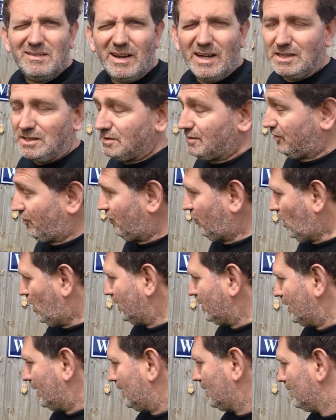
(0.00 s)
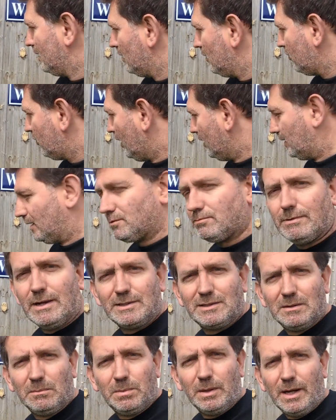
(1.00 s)
has finally found its
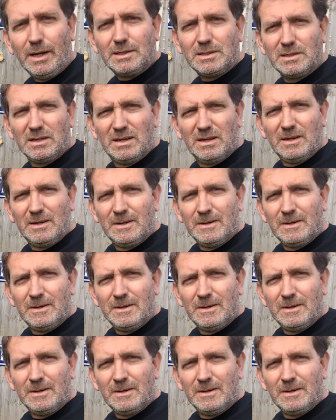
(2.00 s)
resting place